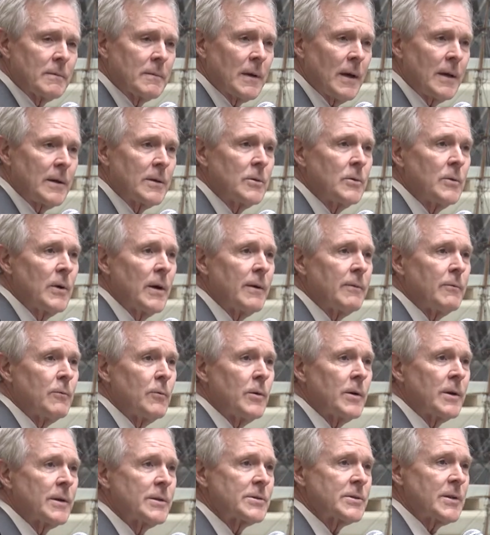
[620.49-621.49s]
I do have
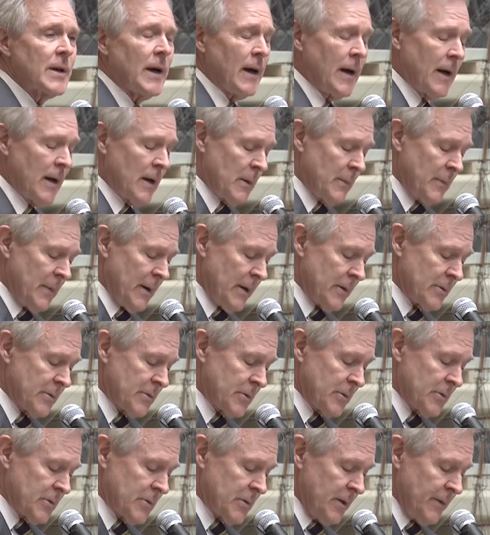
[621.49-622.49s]
one aside about
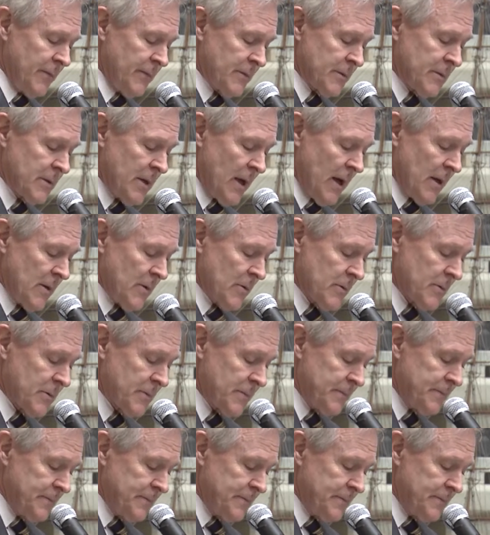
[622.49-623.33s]
Josephus Daniels.